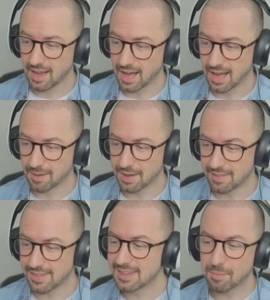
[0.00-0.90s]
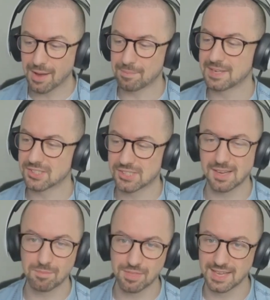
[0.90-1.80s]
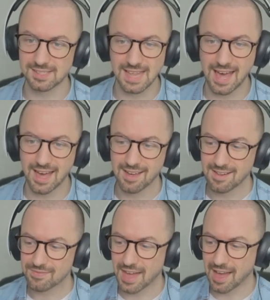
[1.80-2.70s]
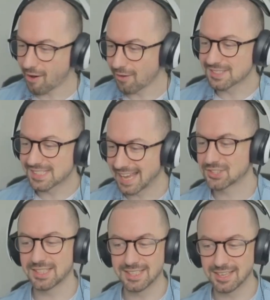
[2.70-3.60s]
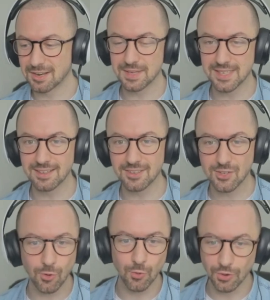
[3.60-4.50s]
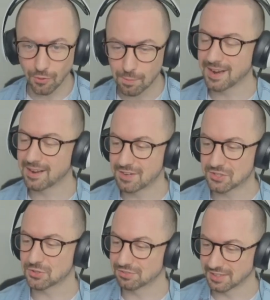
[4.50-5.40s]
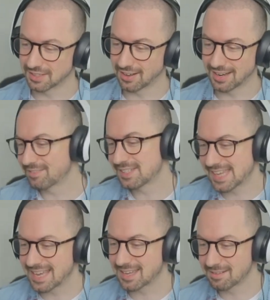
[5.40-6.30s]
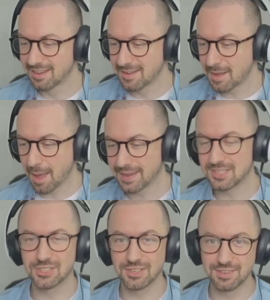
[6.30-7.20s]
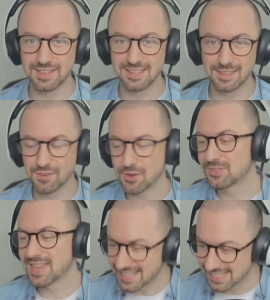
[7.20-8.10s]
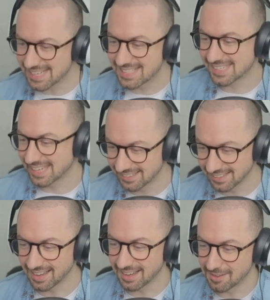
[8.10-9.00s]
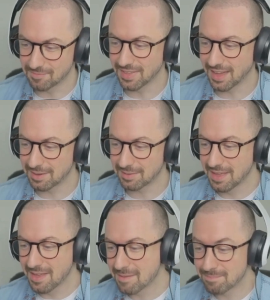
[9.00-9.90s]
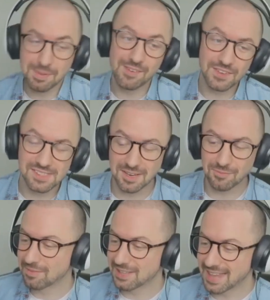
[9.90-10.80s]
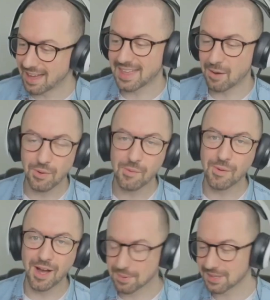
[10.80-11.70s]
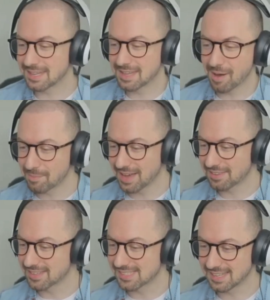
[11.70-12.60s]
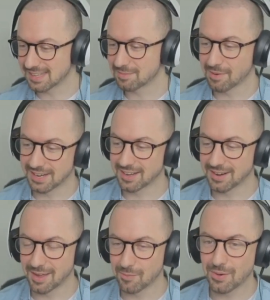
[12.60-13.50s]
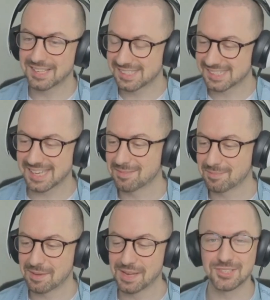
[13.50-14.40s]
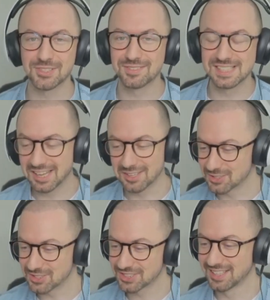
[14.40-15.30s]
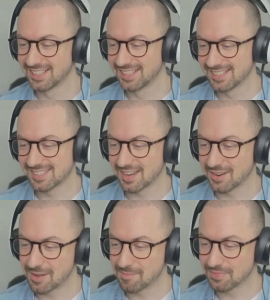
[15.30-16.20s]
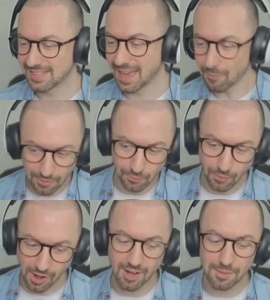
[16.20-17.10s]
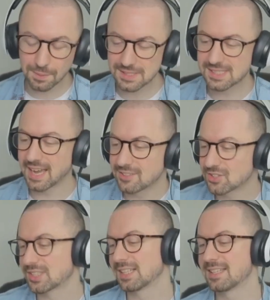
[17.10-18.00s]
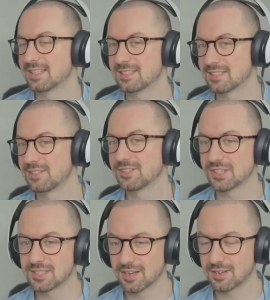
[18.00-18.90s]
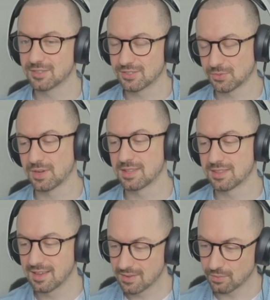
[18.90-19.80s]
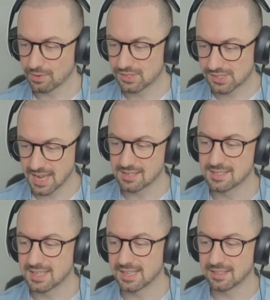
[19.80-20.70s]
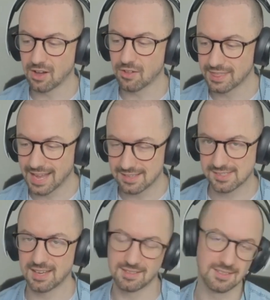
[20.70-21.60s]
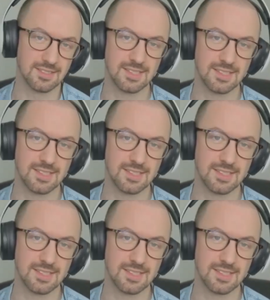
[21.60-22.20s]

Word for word: Um, and then there might be just some things that that aren't actually going to be cool or beneficial for the guy. Like if he's taking a picture of it, the food that he's eating. Um, I mean, maybe for some women that that will work, but then there might be others that they might go like, "Why is he sending me a picture of his lunch?" So um, yeah, what what are potentially the do's and don'ts with with sending on that second step?